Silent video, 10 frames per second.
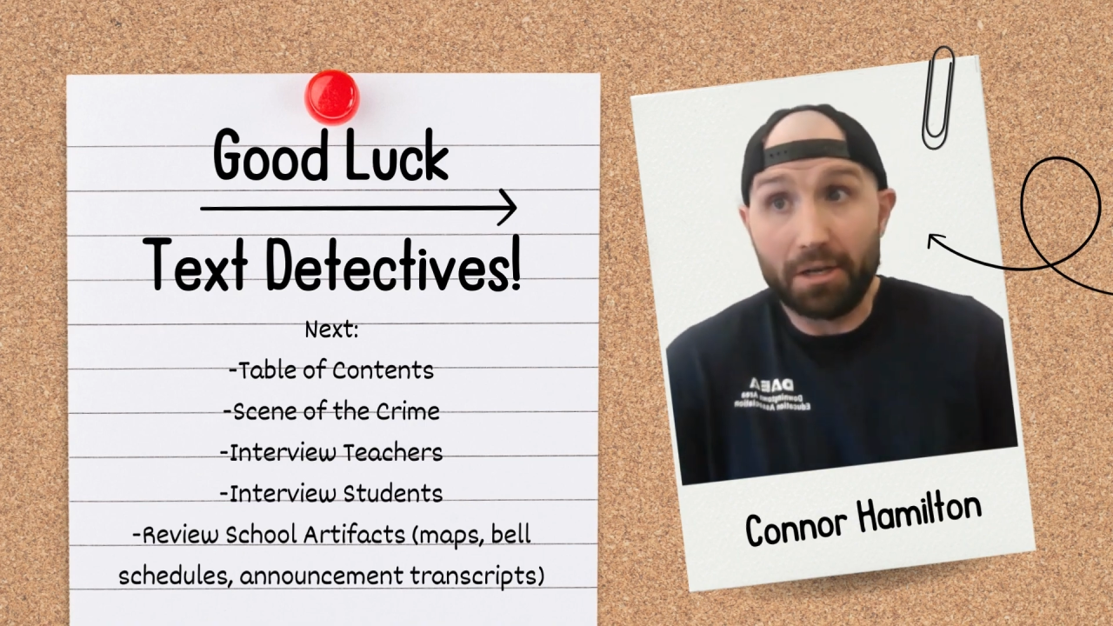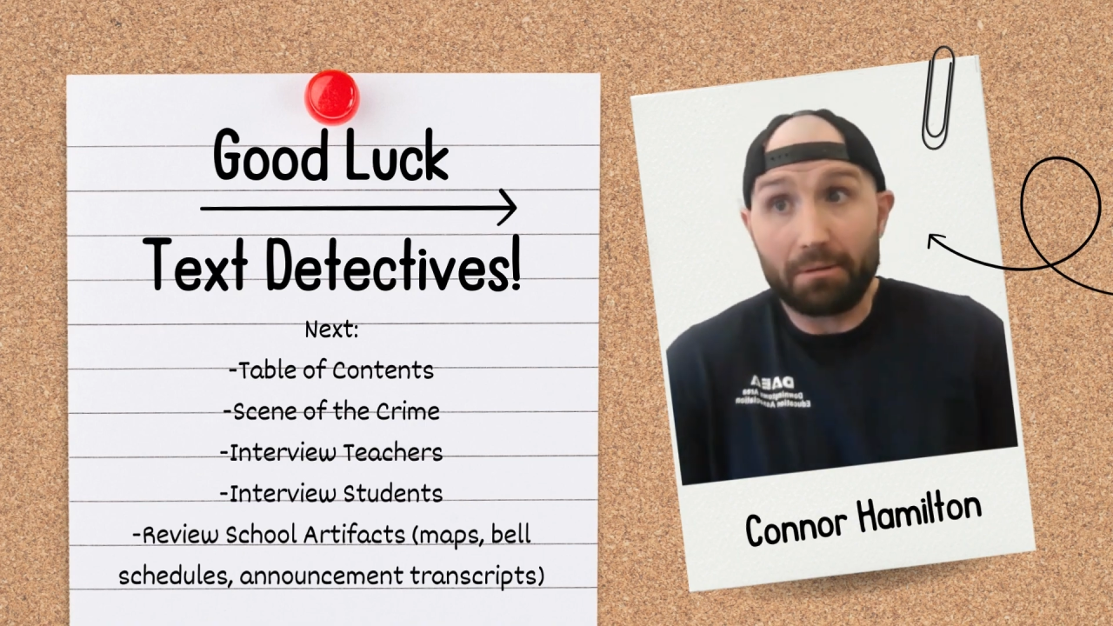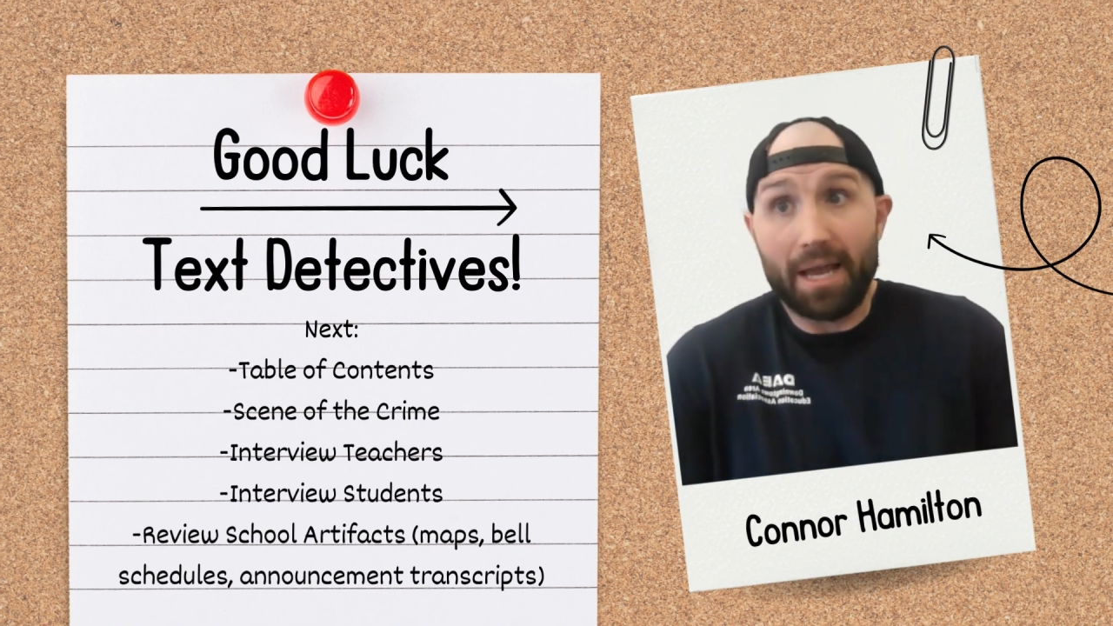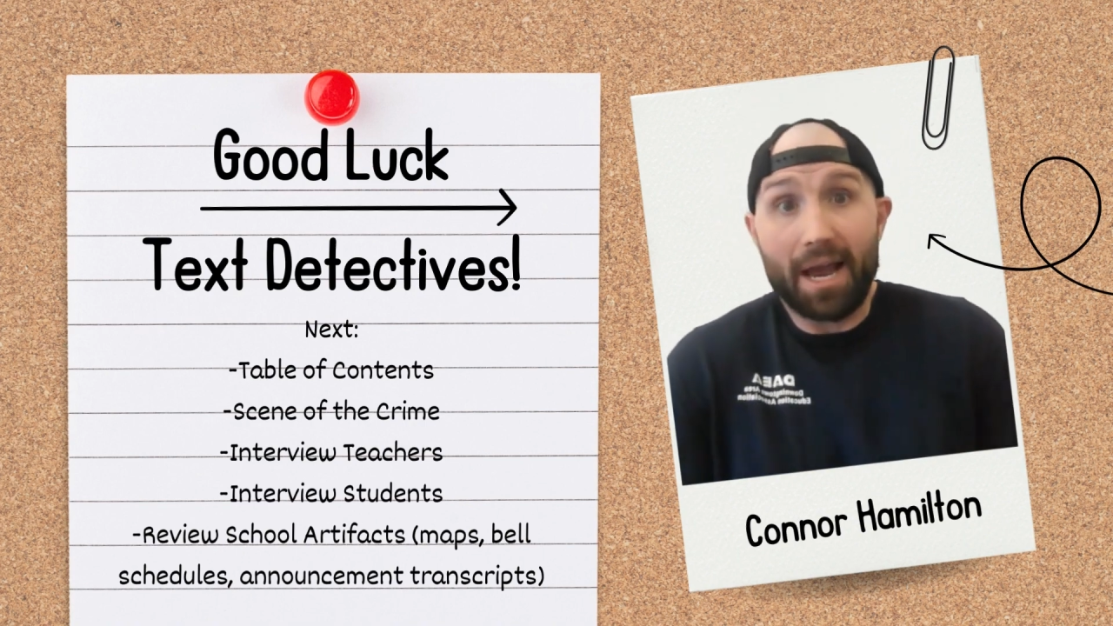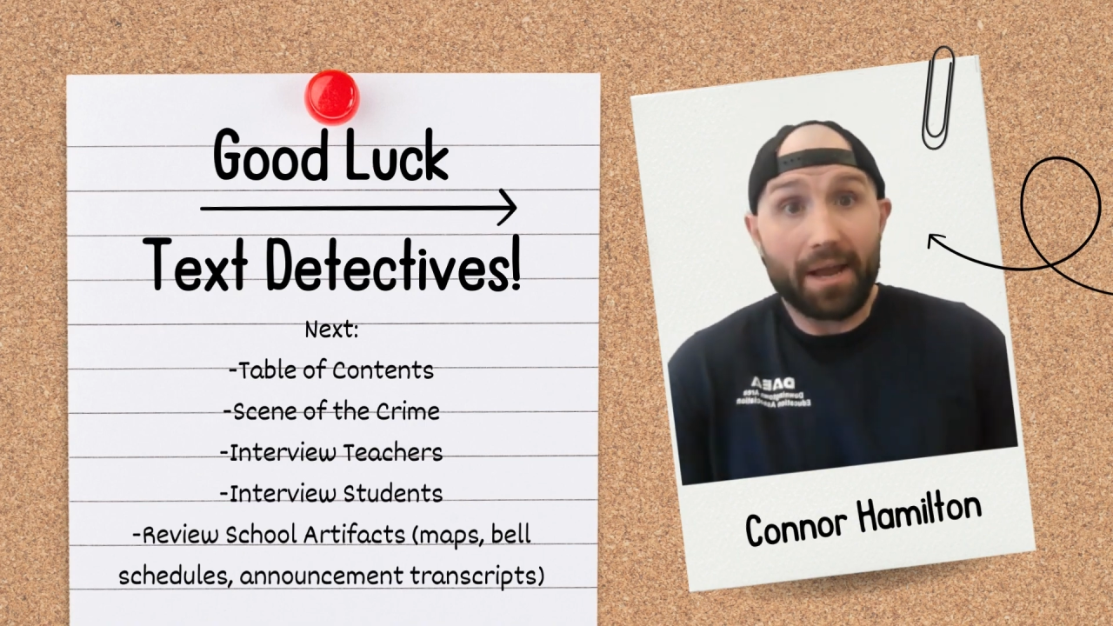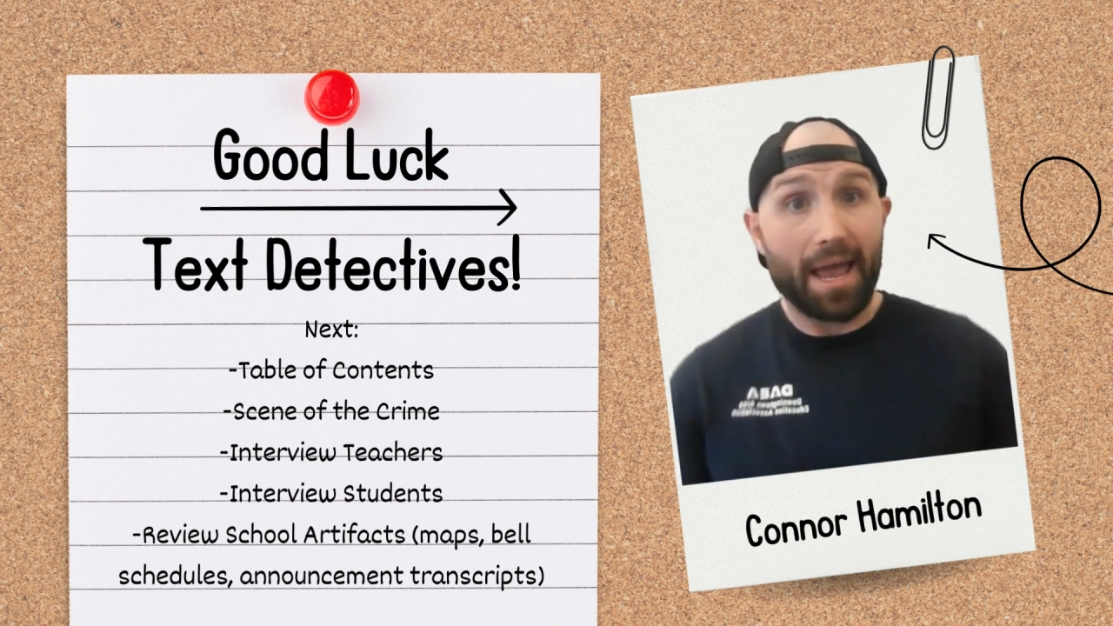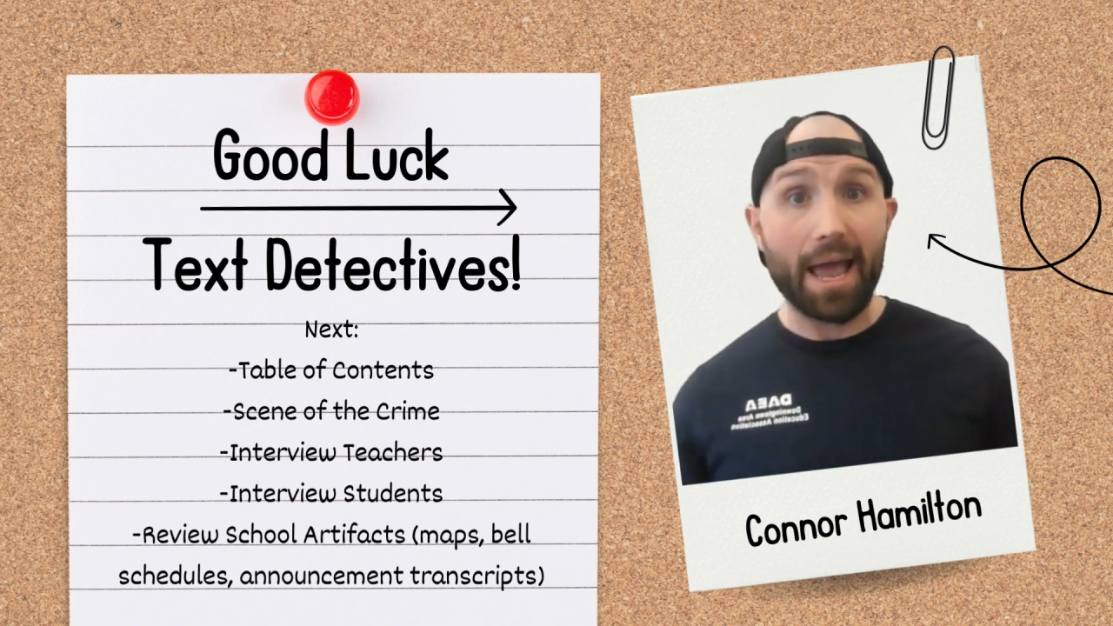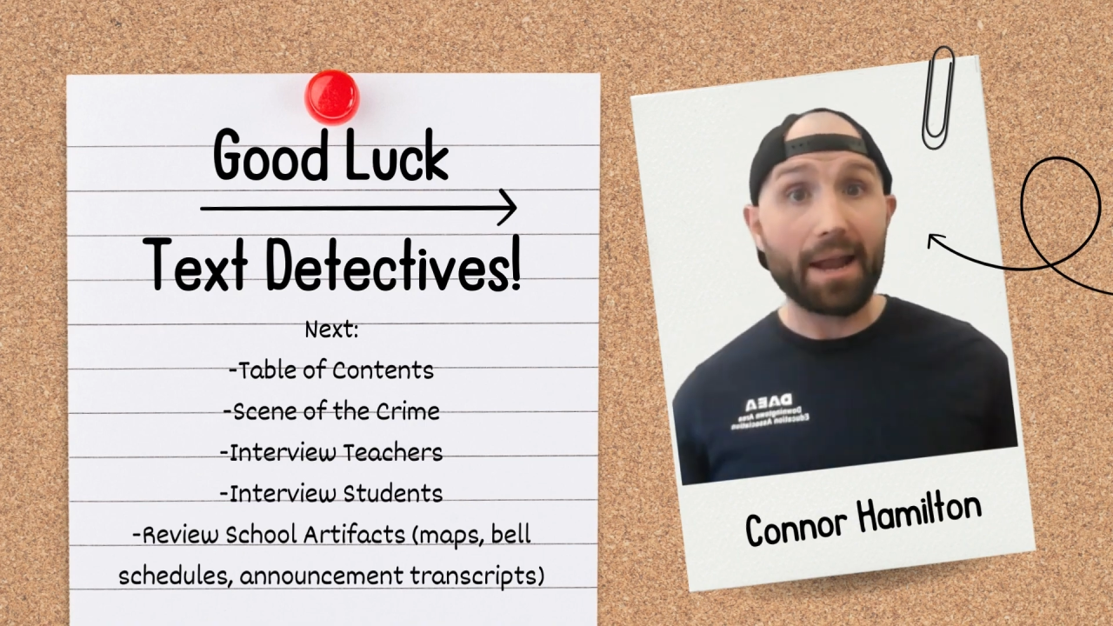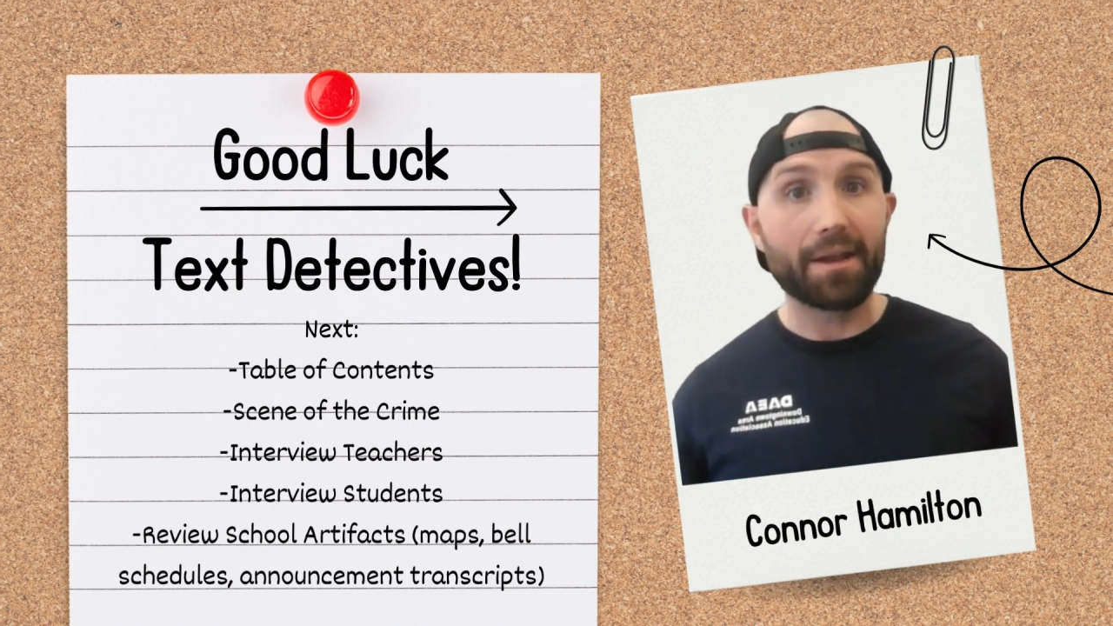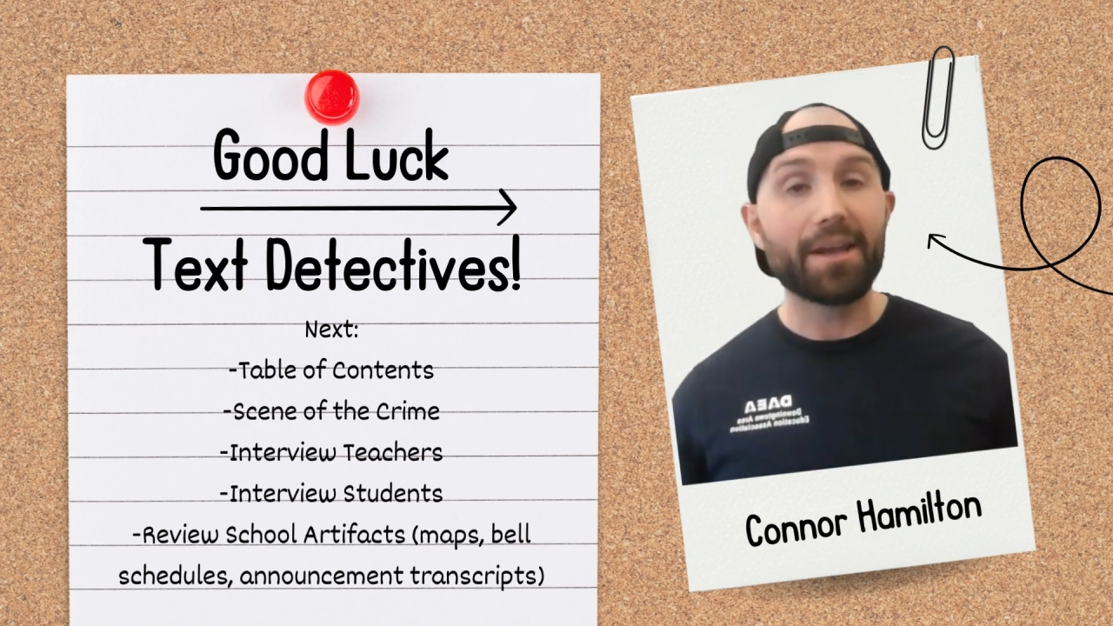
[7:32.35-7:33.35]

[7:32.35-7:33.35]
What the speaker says: kind of end.